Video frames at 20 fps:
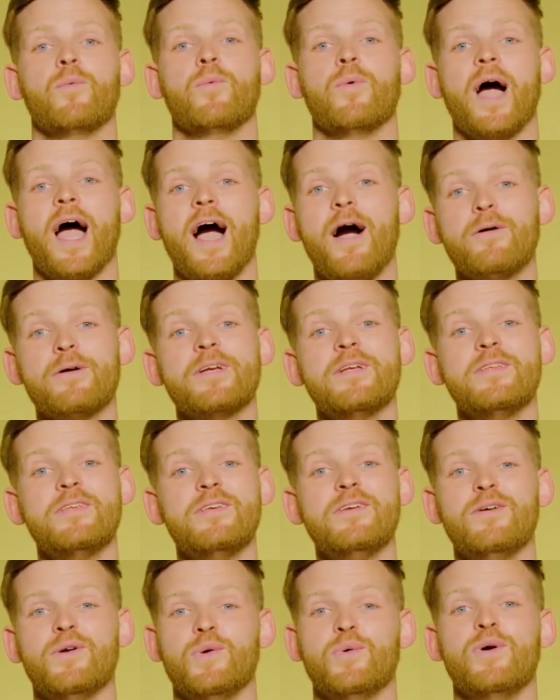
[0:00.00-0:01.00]
how can
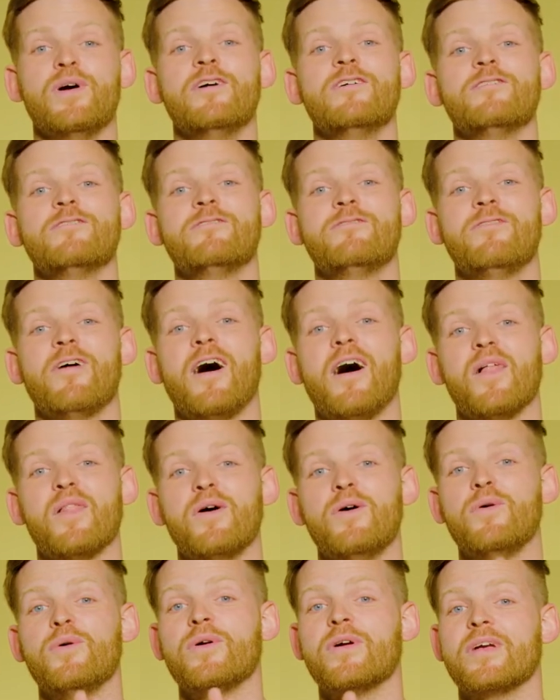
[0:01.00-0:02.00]
you
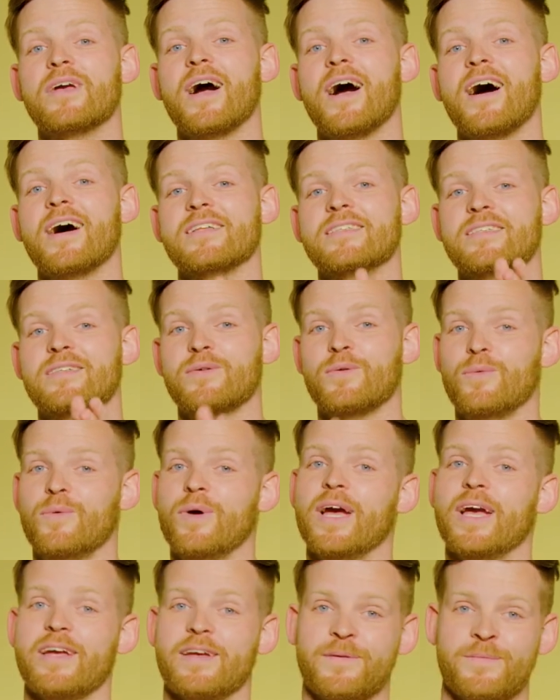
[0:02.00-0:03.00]
follow God's
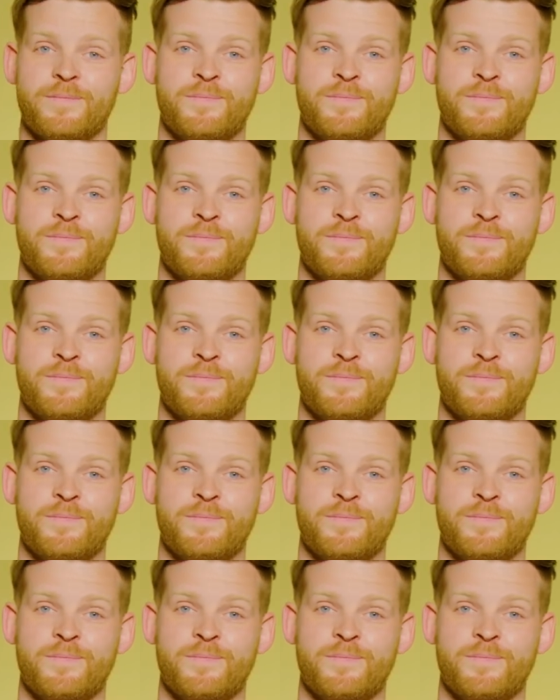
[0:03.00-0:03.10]
way?